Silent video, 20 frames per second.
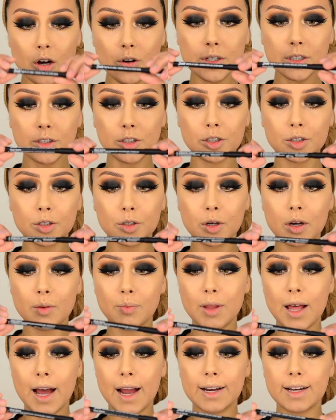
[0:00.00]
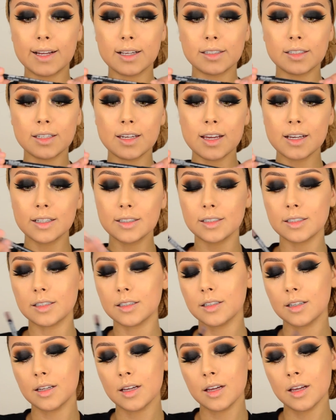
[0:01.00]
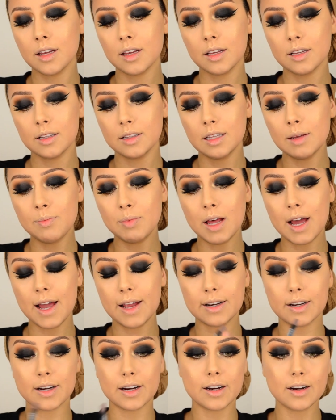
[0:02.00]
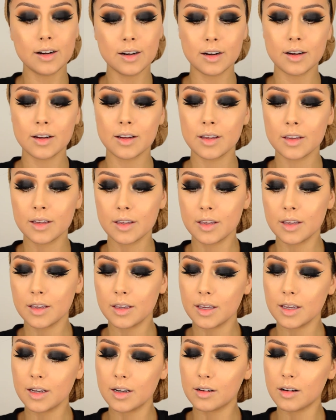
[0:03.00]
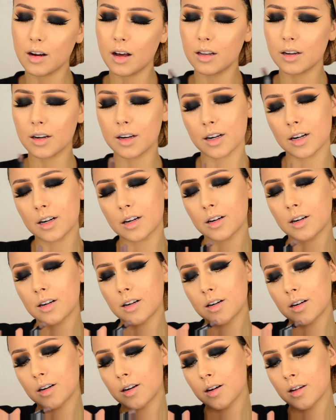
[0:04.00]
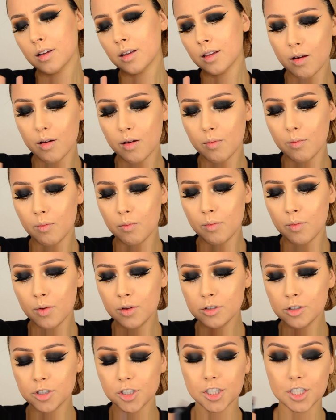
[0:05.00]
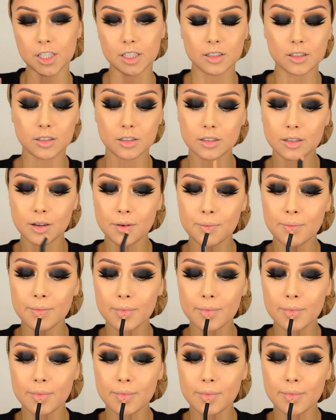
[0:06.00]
Going to apply this NYX lip liner in the color Munchies.